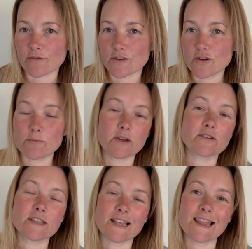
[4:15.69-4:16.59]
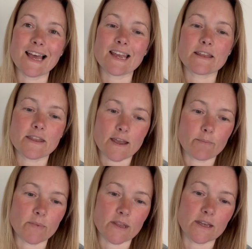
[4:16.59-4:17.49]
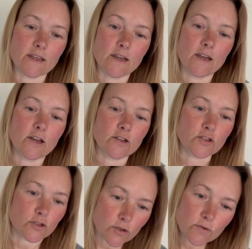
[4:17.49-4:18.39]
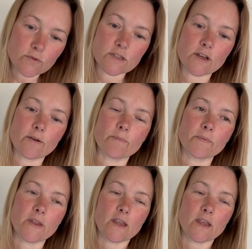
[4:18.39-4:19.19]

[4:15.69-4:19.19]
for you because they lack the empathy to do so